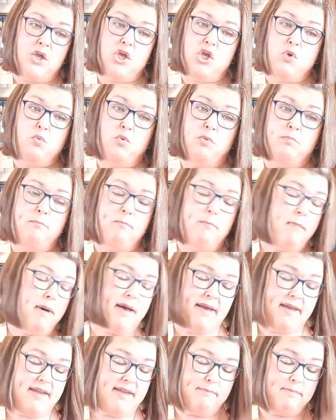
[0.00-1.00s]
you
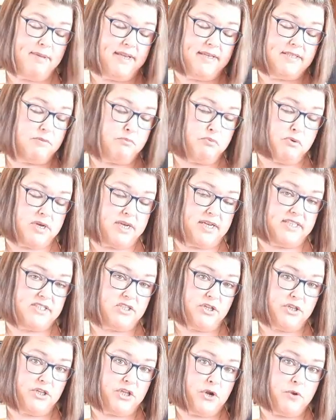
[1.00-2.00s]
might be
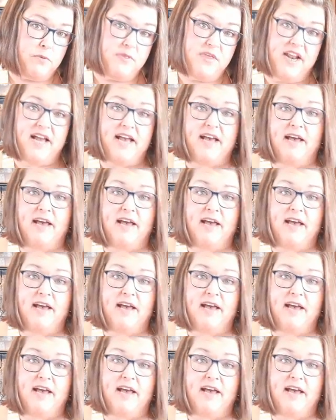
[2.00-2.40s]
surprised to learn that